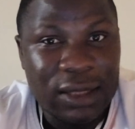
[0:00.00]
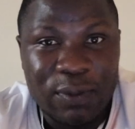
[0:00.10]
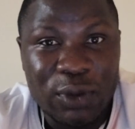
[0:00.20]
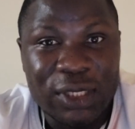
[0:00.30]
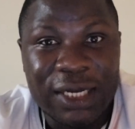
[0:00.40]

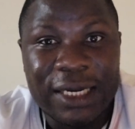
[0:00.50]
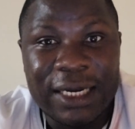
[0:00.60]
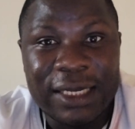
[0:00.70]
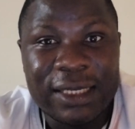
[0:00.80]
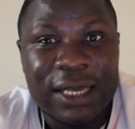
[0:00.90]
the project
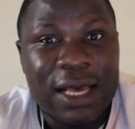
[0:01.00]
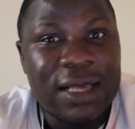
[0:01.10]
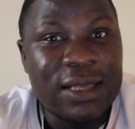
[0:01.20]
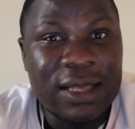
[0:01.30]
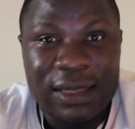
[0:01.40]
clicks,
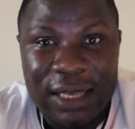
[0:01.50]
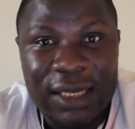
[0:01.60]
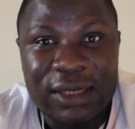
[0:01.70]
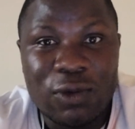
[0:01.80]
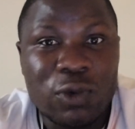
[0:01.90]
then
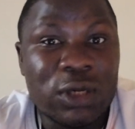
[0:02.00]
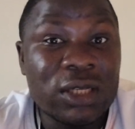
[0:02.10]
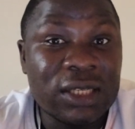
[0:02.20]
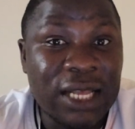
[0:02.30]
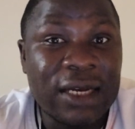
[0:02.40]
things
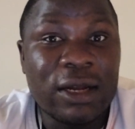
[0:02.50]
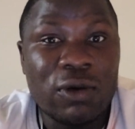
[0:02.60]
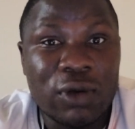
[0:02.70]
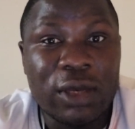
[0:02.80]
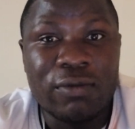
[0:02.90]
will start
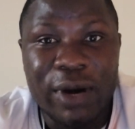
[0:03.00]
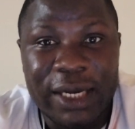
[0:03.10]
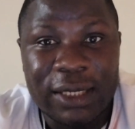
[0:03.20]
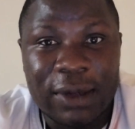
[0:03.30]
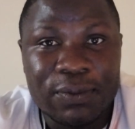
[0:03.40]
looking
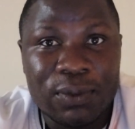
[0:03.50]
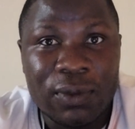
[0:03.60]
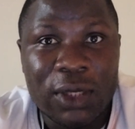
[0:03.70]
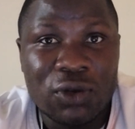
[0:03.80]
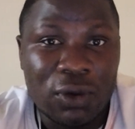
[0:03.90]
brighter.
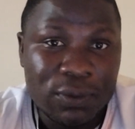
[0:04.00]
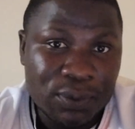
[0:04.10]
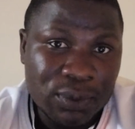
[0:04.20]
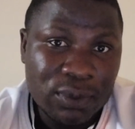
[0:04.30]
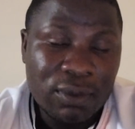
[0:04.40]

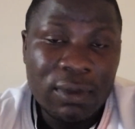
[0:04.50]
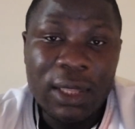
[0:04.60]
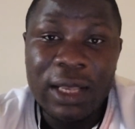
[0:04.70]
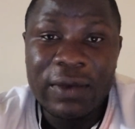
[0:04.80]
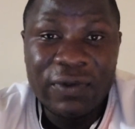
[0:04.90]
So
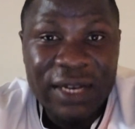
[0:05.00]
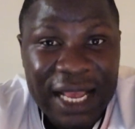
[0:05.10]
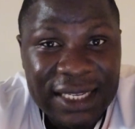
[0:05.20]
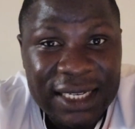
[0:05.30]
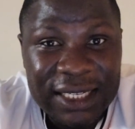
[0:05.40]
if it
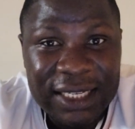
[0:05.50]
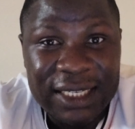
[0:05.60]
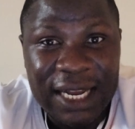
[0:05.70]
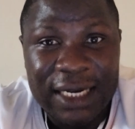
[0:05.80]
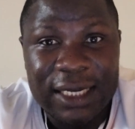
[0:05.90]
doesn't
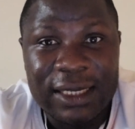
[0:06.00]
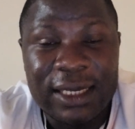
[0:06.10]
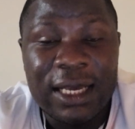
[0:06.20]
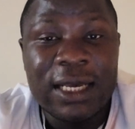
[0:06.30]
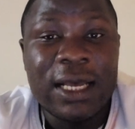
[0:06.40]
change
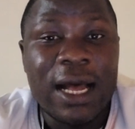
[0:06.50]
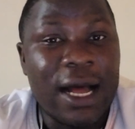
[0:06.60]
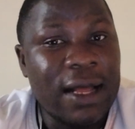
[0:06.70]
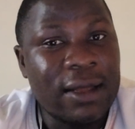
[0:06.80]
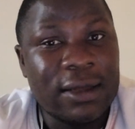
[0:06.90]
tactics,
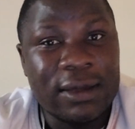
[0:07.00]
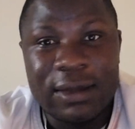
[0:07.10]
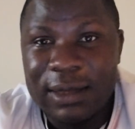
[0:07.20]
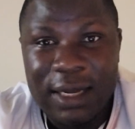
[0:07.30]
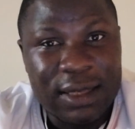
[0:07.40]

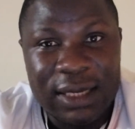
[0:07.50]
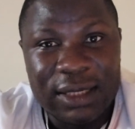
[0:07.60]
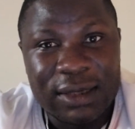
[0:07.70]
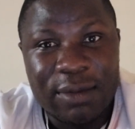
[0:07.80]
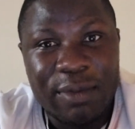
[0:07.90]
then
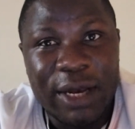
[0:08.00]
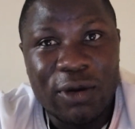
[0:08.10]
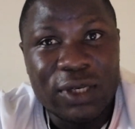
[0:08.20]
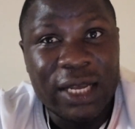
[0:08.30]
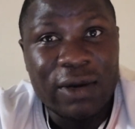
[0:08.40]
things may
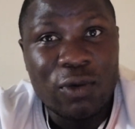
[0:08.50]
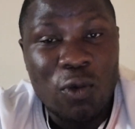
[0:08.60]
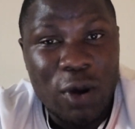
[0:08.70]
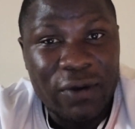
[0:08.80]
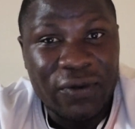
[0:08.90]
not end
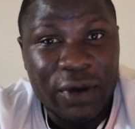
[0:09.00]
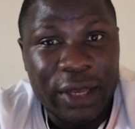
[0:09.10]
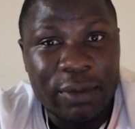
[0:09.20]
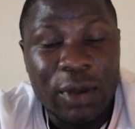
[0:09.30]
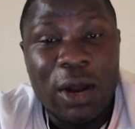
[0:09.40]
well for
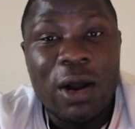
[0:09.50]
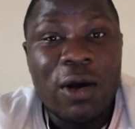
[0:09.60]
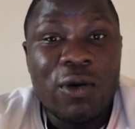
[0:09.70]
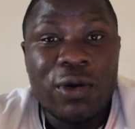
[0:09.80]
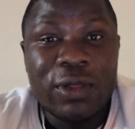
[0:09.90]
him.
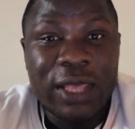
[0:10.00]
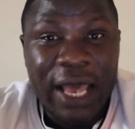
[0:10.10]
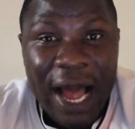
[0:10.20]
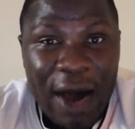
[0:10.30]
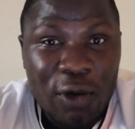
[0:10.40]

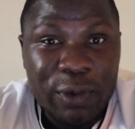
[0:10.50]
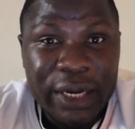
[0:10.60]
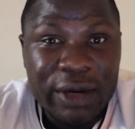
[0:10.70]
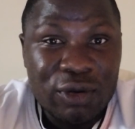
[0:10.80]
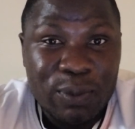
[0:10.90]
There are
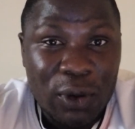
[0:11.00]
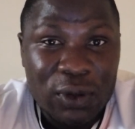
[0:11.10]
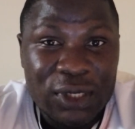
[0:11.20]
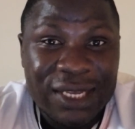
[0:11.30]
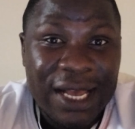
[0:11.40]
already
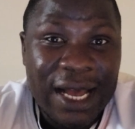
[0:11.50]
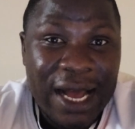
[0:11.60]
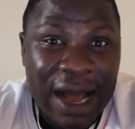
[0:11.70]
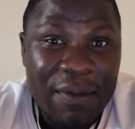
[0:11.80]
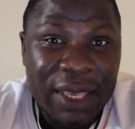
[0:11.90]
reports
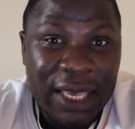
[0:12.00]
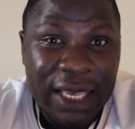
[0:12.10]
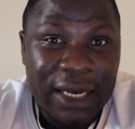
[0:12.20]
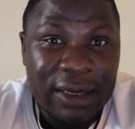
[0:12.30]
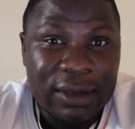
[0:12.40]
coming
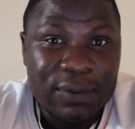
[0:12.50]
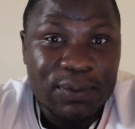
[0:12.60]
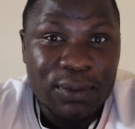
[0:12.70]
in